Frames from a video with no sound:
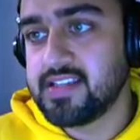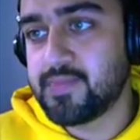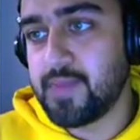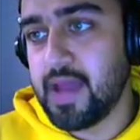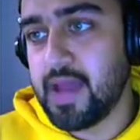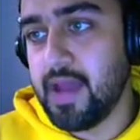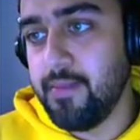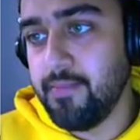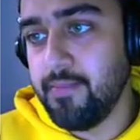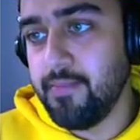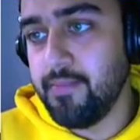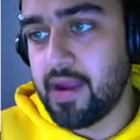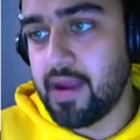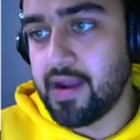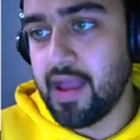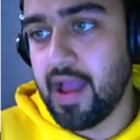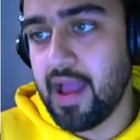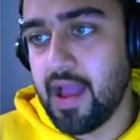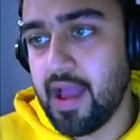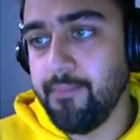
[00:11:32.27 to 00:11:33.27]
spam
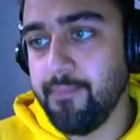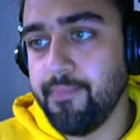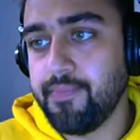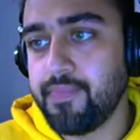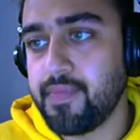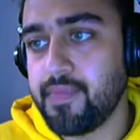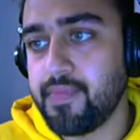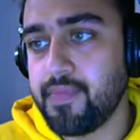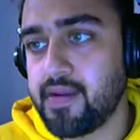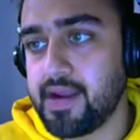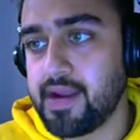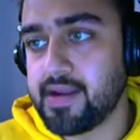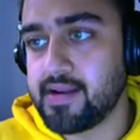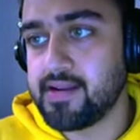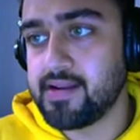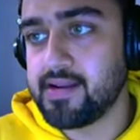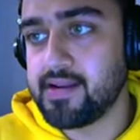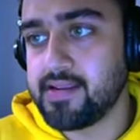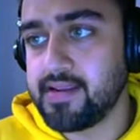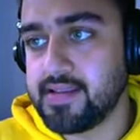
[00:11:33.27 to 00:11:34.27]
and ham.
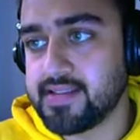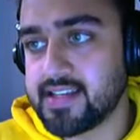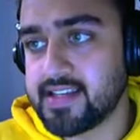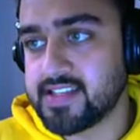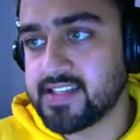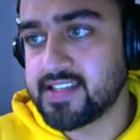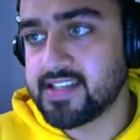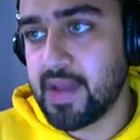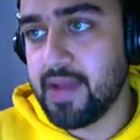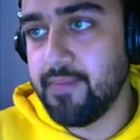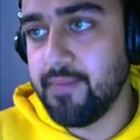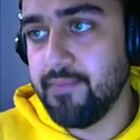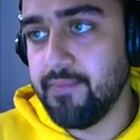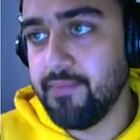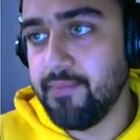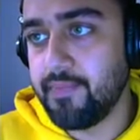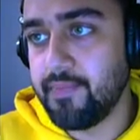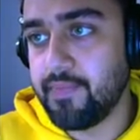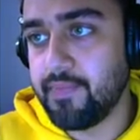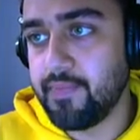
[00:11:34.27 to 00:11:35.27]
Right? These are
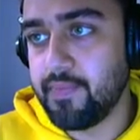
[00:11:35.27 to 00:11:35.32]
spam